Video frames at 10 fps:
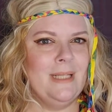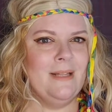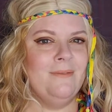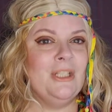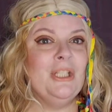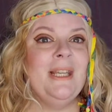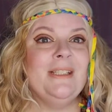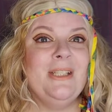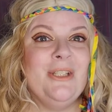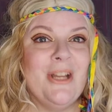
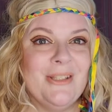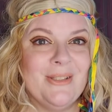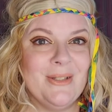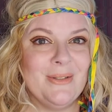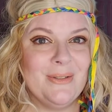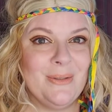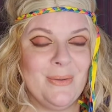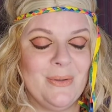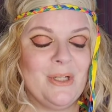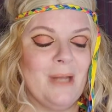vigilante justice do
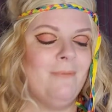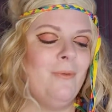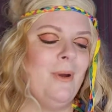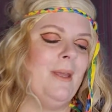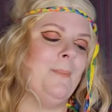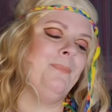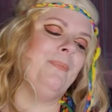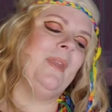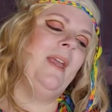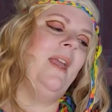their job for them.
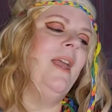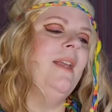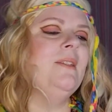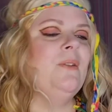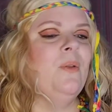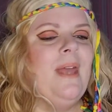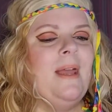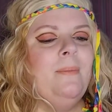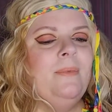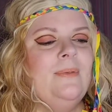So
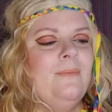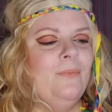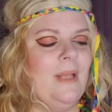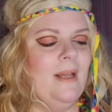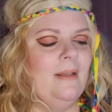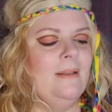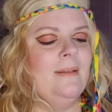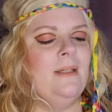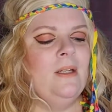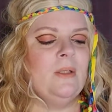that,
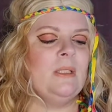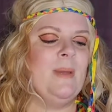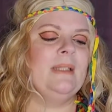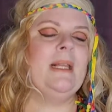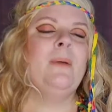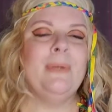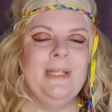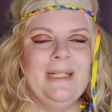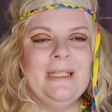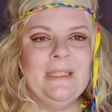spells out
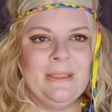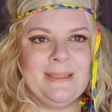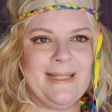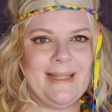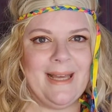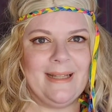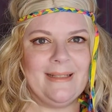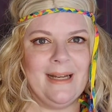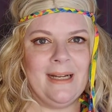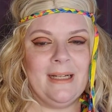pretty clearly that
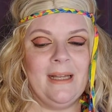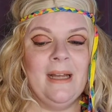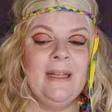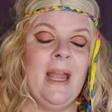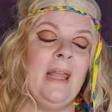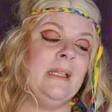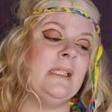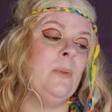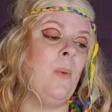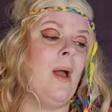Honey Island
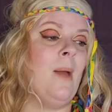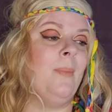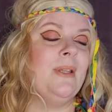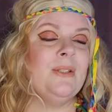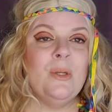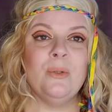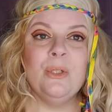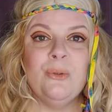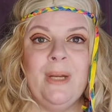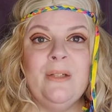Swamp is no
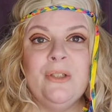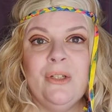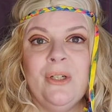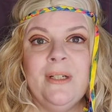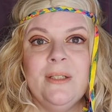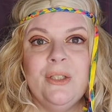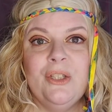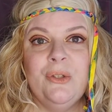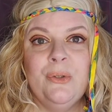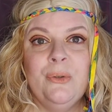stranger
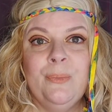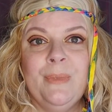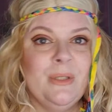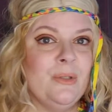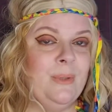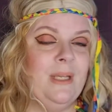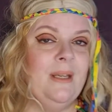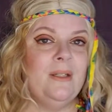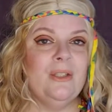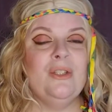to mystery.
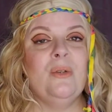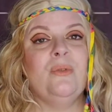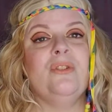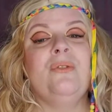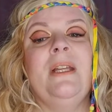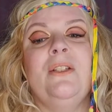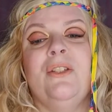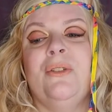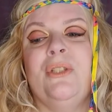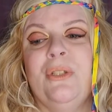It is no
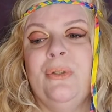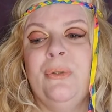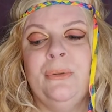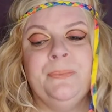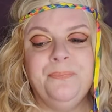stranger to